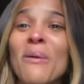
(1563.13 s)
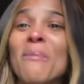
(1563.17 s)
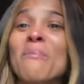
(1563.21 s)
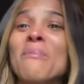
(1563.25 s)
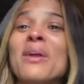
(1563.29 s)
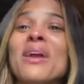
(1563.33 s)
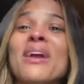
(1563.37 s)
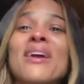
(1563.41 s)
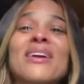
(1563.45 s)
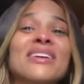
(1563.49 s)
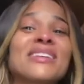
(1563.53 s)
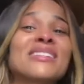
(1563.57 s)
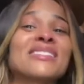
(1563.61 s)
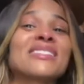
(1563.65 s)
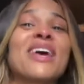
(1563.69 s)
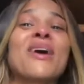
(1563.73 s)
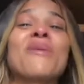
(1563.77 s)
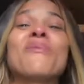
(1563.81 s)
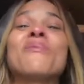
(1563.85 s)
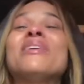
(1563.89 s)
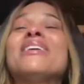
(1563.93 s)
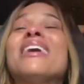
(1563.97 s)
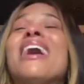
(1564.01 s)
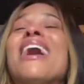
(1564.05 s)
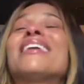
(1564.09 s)
Like we said,
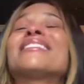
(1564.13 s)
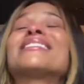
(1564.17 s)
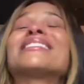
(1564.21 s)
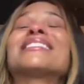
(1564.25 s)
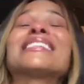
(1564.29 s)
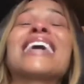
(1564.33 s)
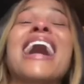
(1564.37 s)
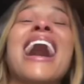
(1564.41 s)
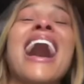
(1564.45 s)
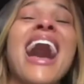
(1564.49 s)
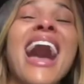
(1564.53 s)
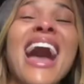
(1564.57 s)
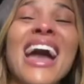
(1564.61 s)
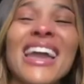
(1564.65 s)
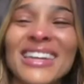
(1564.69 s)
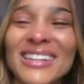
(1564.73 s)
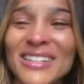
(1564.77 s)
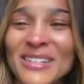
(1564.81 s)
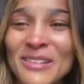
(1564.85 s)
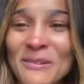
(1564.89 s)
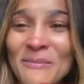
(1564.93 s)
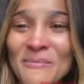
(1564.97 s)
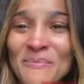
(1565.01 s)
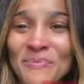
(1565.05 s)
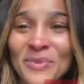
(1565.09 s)
flee out of the midst
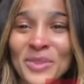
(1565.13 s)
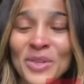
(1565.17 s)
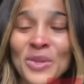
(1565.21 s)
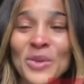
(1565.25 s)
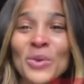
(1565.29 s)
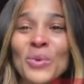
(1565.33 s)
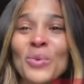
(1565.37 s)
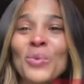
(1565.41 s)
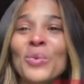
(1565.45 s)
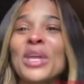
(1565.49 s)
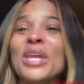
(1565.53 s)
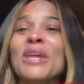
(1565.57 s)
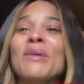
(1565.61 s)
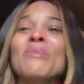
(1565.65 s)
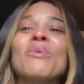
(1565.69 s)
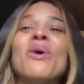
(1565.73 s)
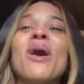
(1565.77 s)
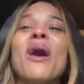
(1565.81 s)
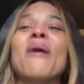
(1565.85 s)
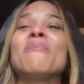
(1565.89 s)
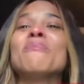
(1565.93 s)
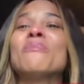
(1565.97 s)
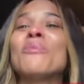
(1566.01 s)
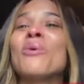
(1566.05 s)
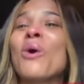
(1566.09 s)
of Babylon, deliver
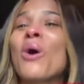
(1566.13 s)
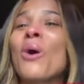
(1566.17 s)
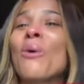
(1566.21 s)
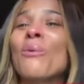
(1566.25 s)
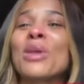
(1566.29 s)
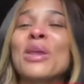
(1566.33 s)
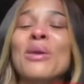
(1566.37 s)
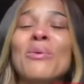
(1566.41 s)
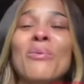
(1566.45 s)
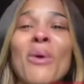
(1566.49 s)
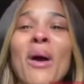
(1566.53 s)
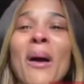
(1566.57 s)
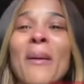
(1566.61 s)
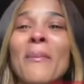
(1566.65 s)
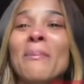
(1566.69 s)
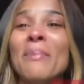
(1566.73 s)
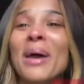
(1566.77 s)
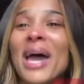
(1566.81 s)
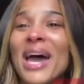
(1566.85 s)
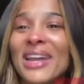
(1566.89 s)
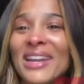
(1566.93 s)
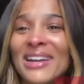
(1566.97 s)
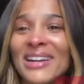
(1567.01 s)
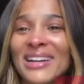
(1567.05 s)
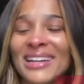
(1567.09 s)
every man his soul.